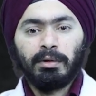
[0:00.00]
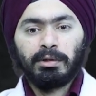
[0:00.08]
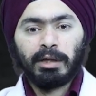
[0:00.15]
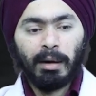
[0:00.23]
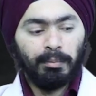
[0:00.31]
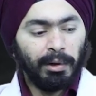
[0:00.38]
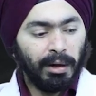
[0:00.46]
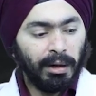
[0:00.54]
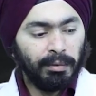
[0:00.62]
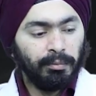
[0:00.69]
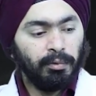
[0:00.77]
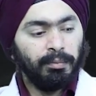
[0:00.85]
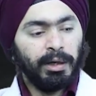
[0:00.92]

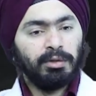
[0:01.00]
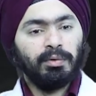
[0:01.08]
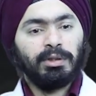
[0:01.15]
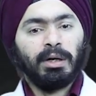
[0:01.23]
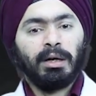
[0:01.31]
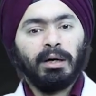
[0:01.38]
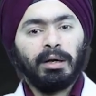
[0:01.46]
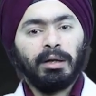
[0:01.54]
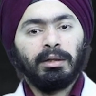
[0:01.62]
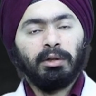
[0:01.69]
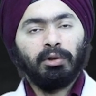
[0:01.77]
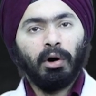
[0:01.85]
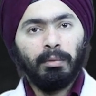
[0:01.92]
scapular movements which occur in
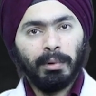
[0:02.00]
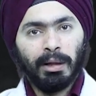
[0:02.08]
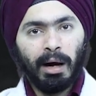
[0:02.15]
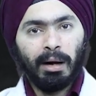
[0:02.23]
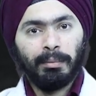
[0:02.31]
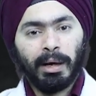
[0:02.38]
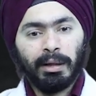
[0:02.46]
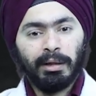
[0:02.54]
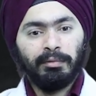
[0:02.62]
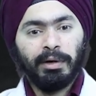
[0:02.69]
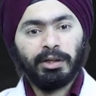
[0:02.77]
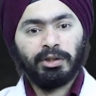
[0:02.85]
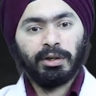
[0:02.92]
the normal arm
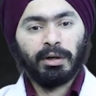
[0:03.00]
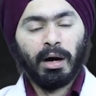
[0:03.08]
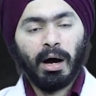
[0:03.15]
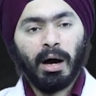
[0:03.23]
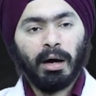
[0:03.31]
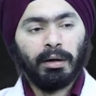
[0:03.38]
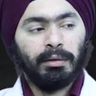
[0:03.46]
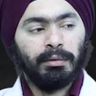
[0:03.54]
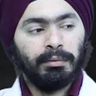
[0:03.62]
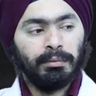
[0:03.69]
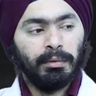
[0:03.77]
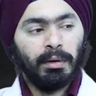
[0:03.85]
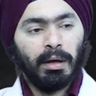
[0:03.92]
elevation are
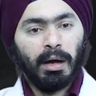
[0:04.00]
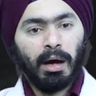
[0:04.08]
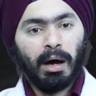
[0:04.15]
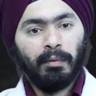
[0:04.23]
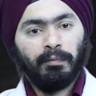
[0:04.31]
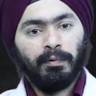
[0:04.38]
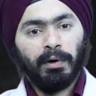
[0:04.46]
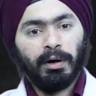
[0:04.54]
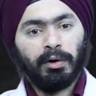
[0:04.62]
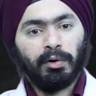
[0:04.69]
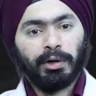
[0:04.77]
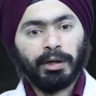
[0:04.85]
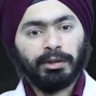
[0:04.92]

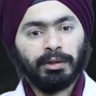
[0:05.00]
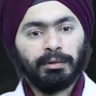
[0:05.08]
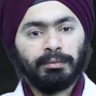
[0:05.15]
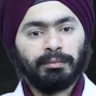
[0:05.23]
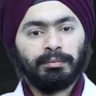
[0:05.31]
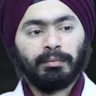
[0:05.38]
upward rotation.